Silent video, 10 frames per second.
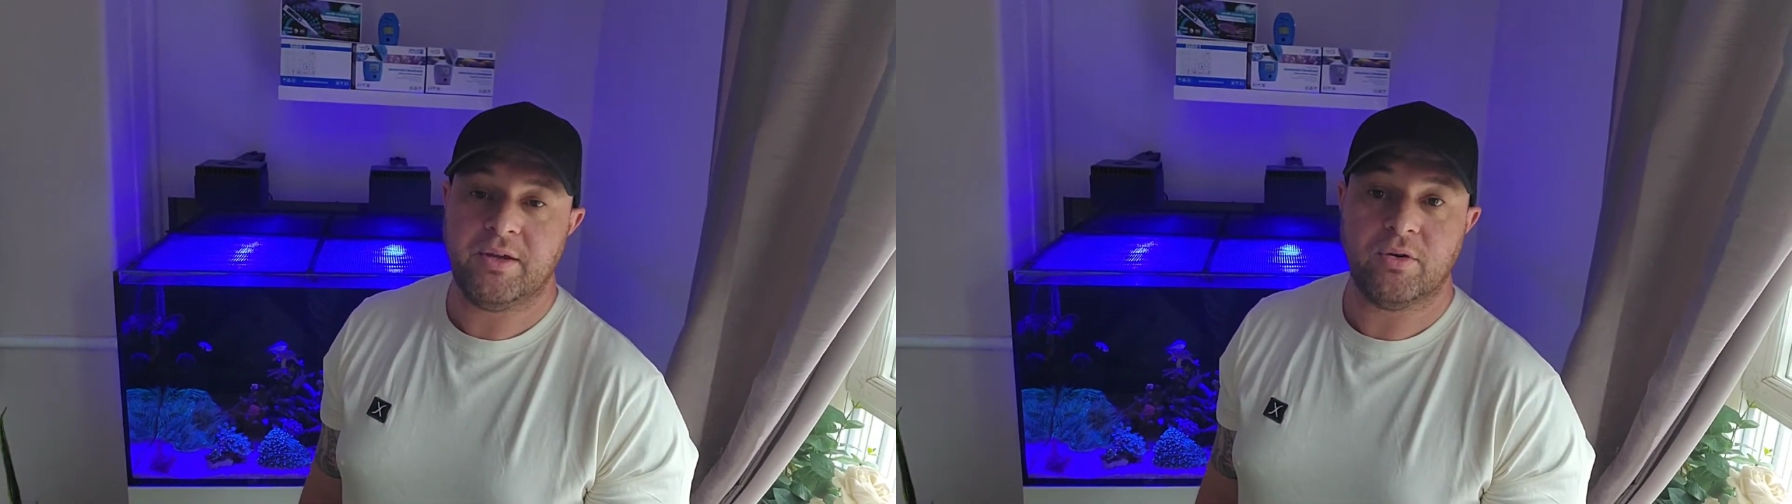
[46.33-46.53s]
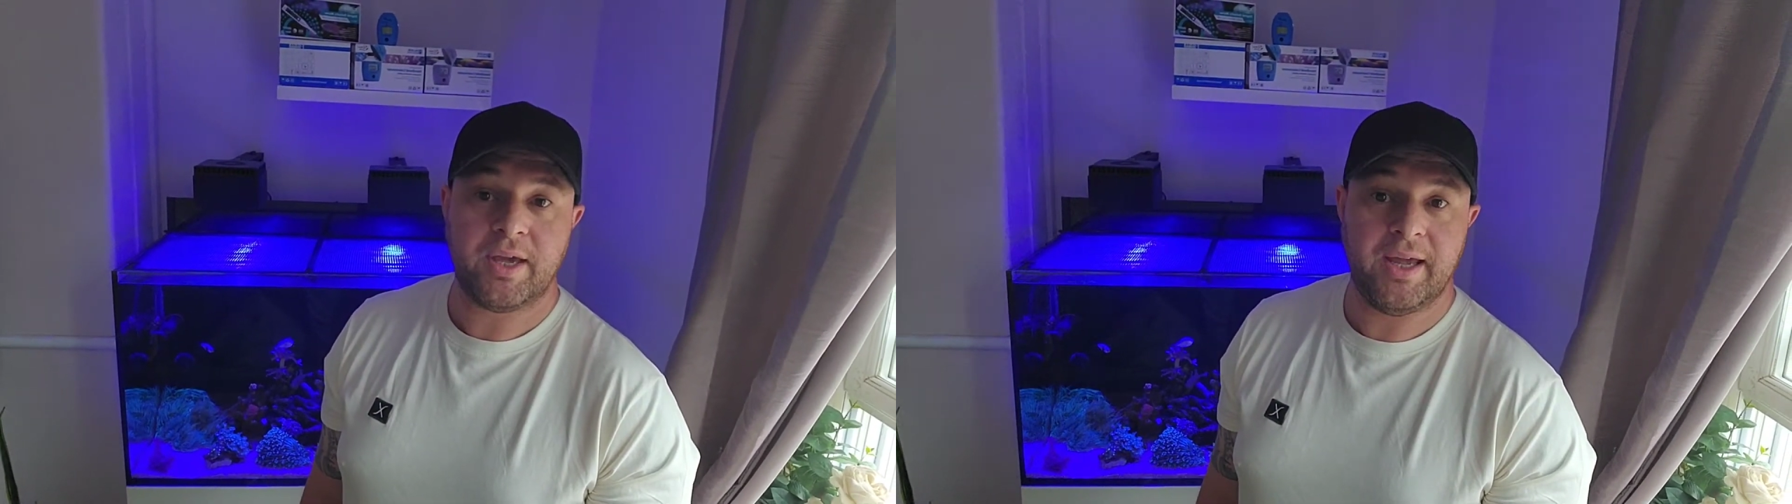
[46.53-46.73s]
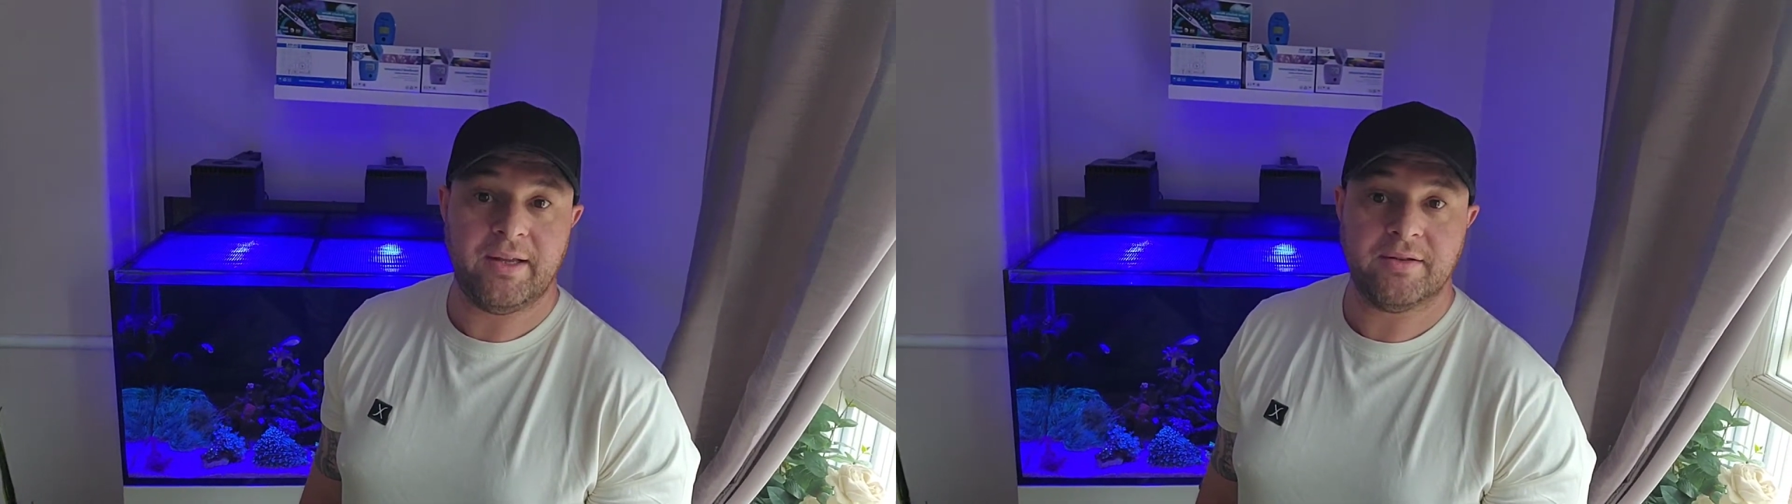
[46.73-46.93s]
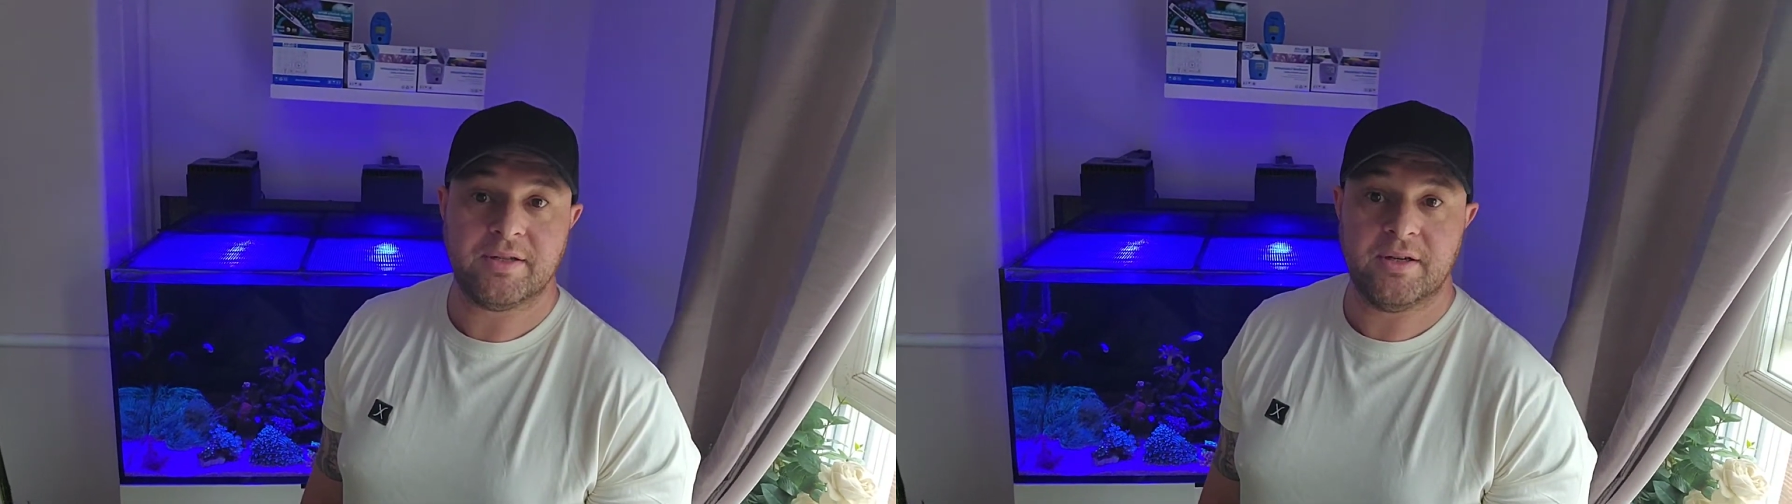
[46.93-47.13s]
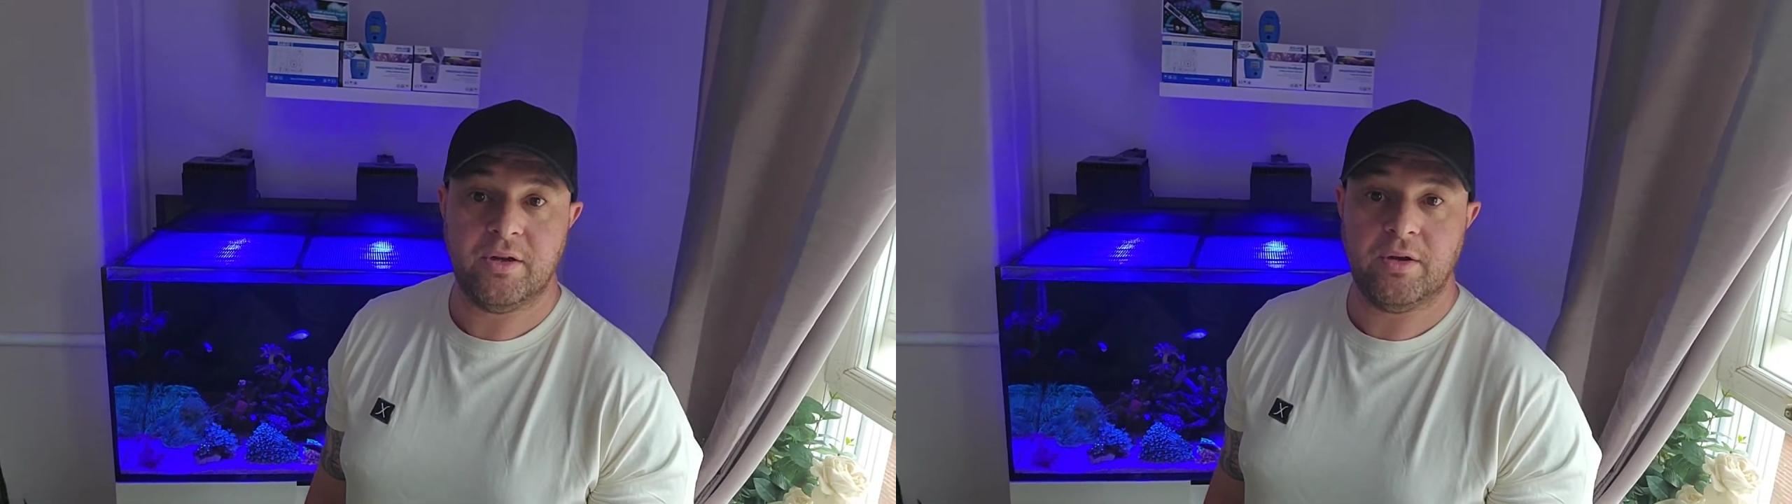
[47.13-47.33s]
you're keen
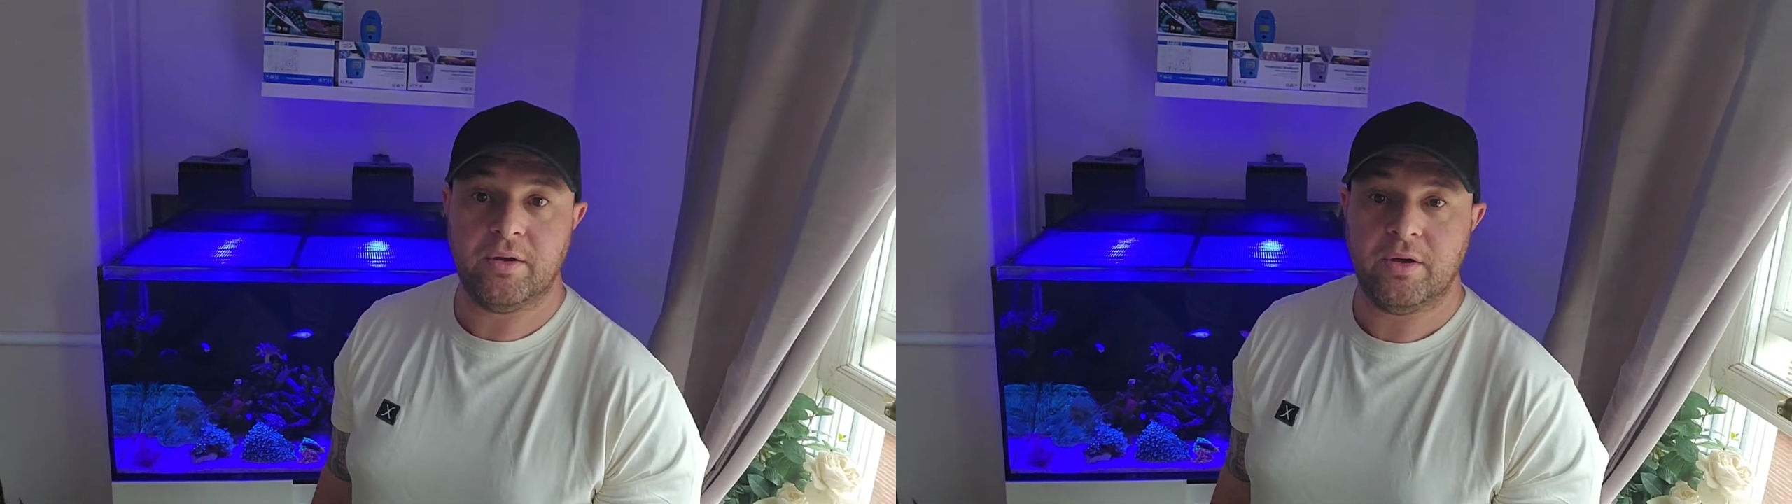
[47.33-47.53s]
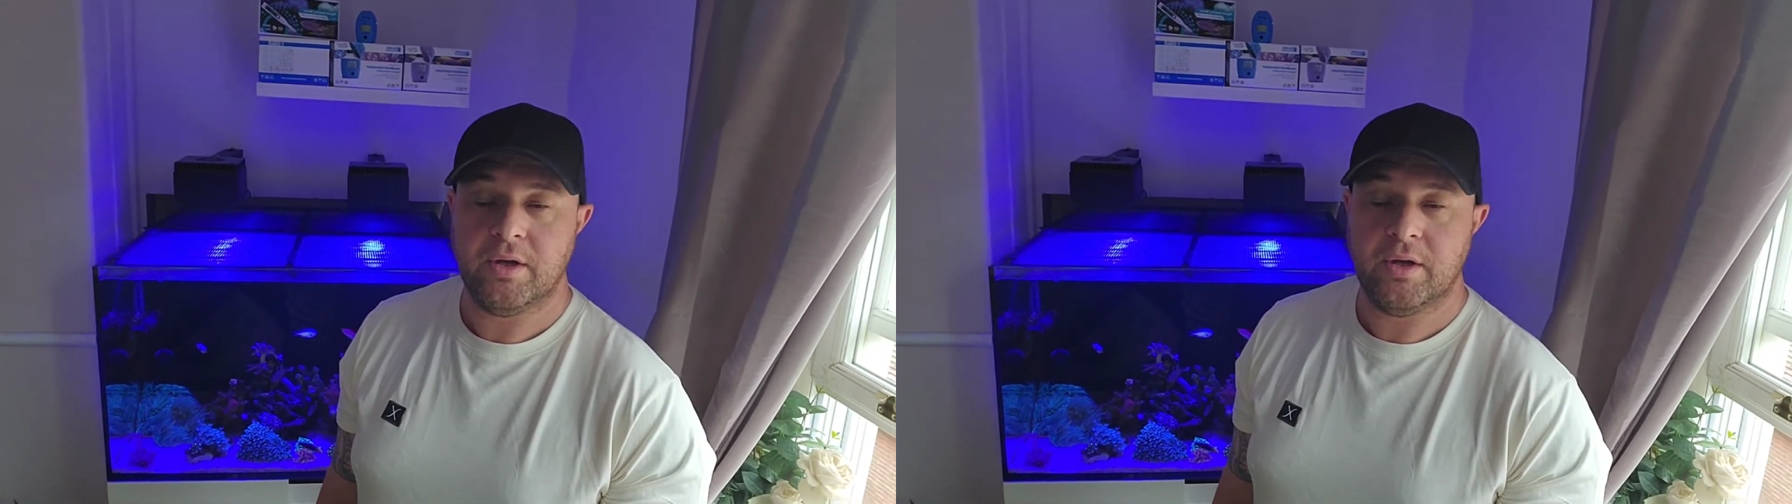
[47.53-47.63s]
to do.